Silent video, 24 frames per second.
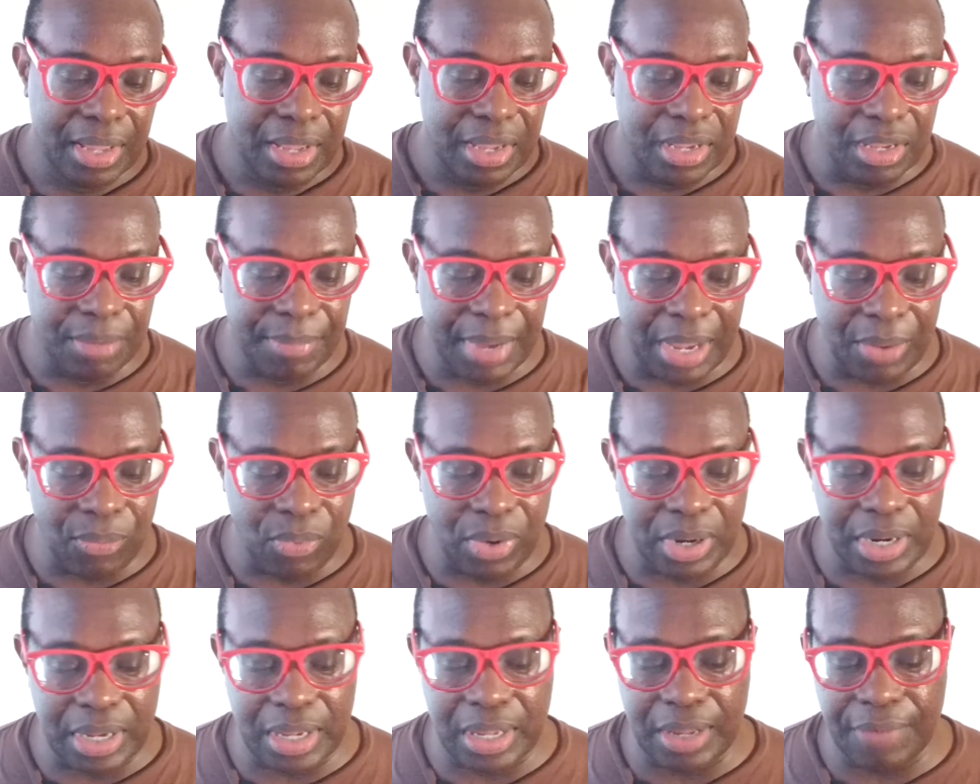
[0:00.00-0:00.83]
you might
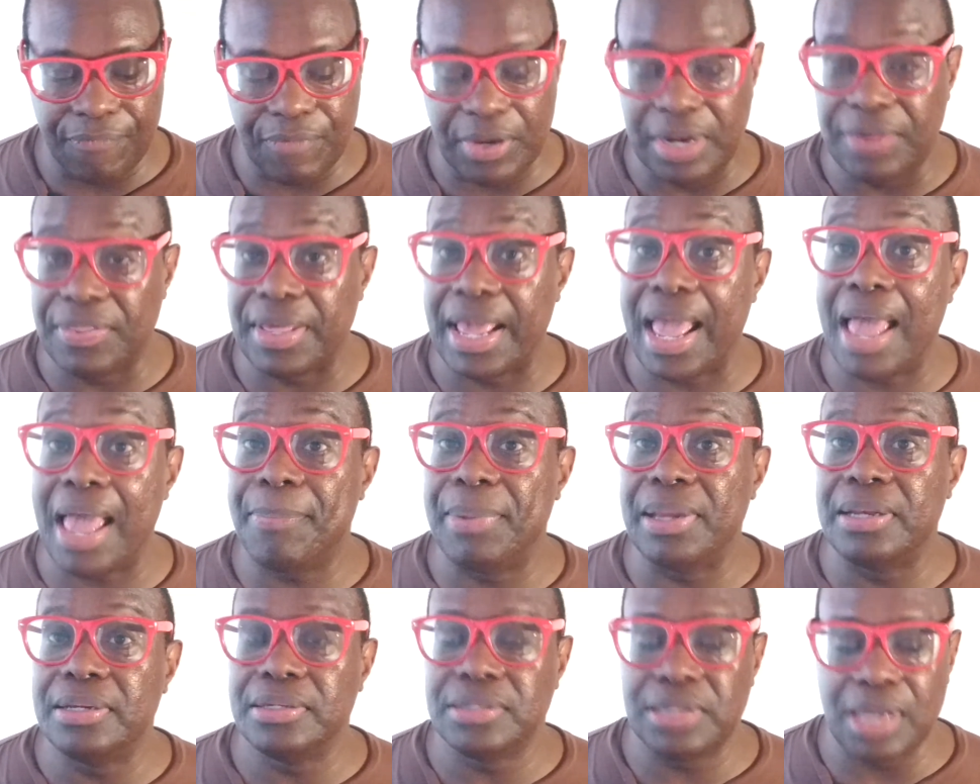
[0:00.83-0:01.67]
want to, if anything
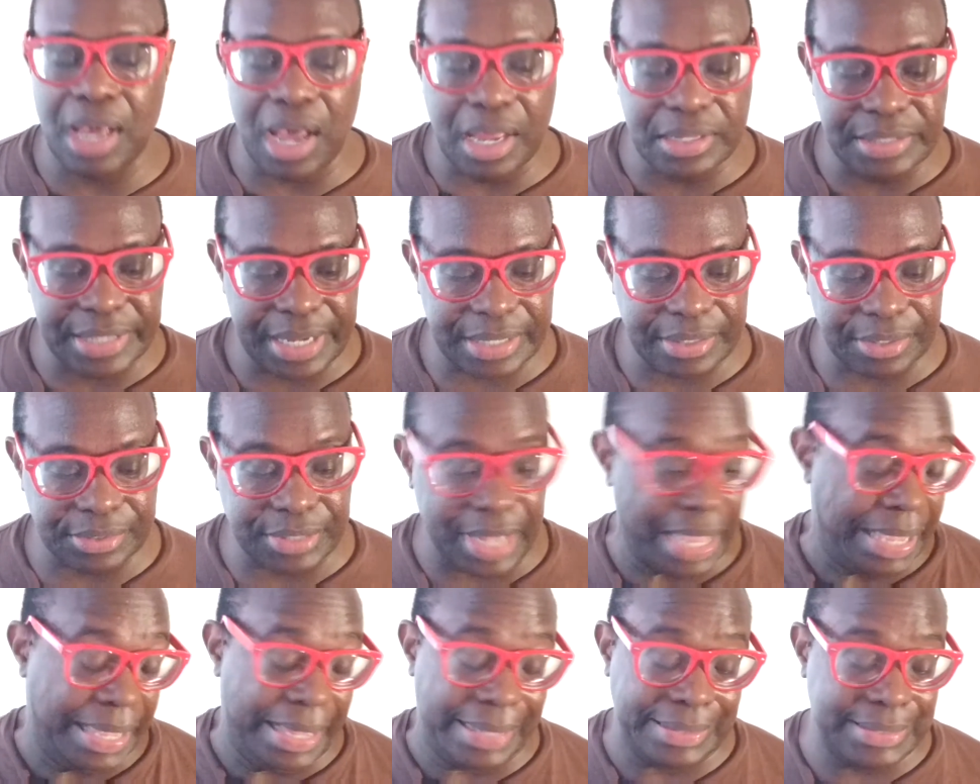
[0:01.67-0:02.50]
happened, contact us,
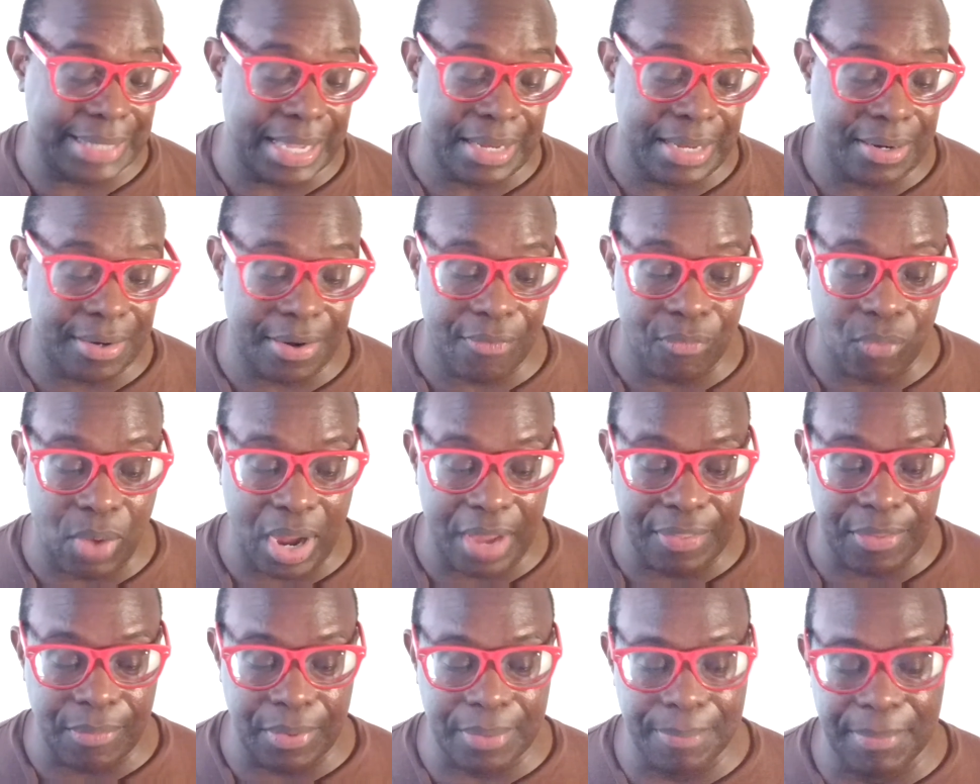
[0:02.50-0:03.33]
I guess. I don't know
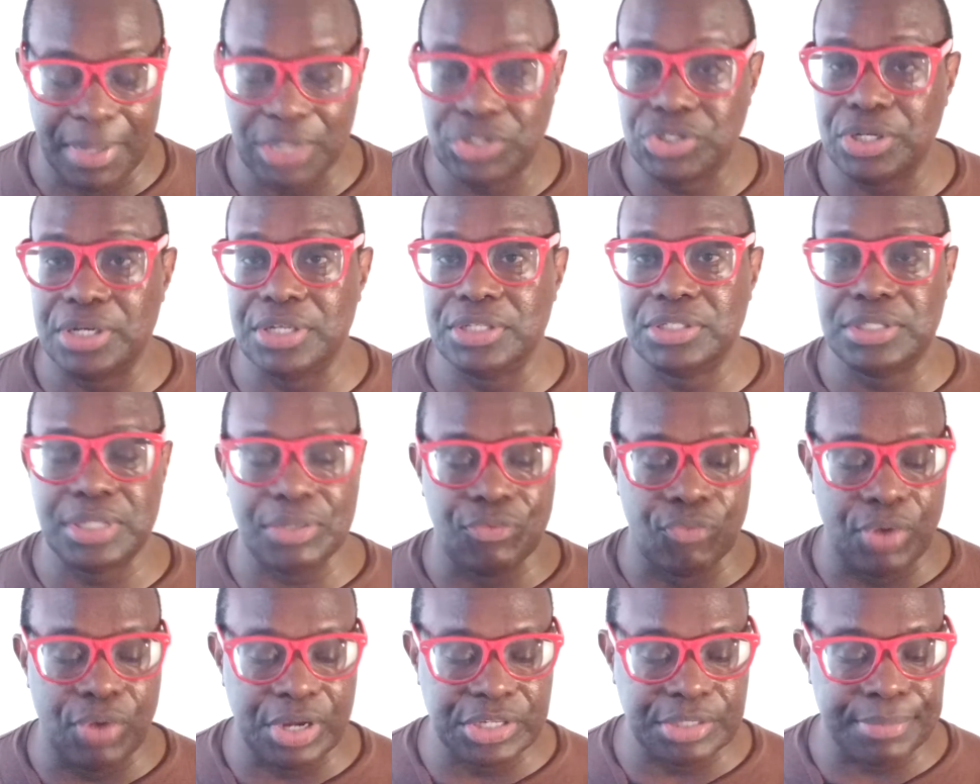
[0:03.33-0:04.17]
why they would mention his
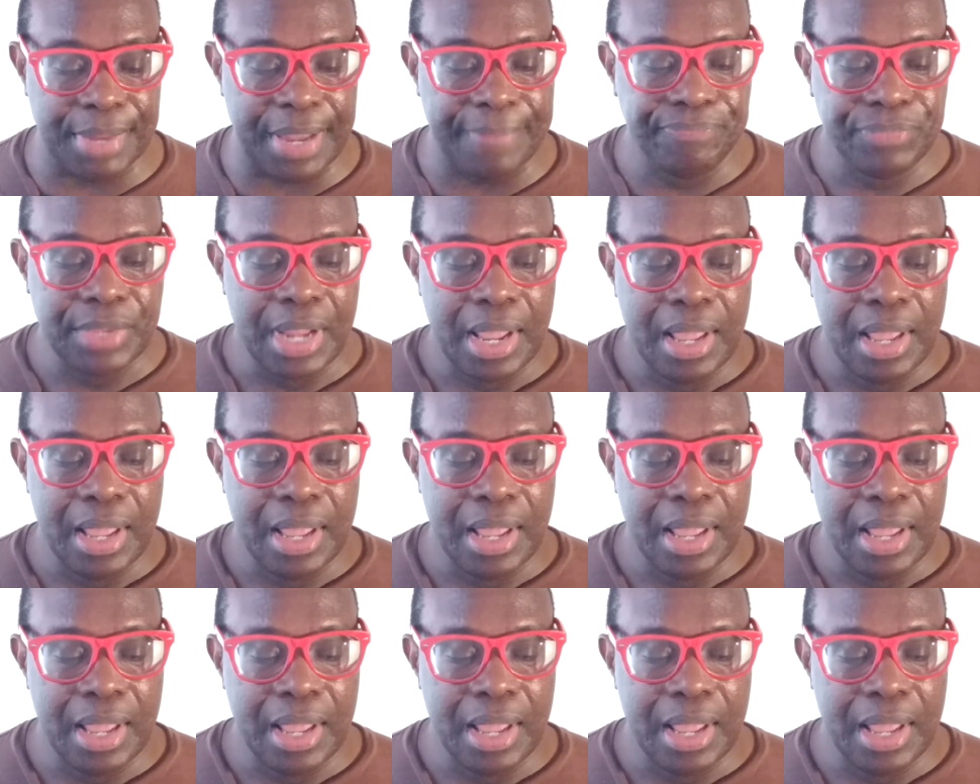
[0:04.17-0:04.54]
resume.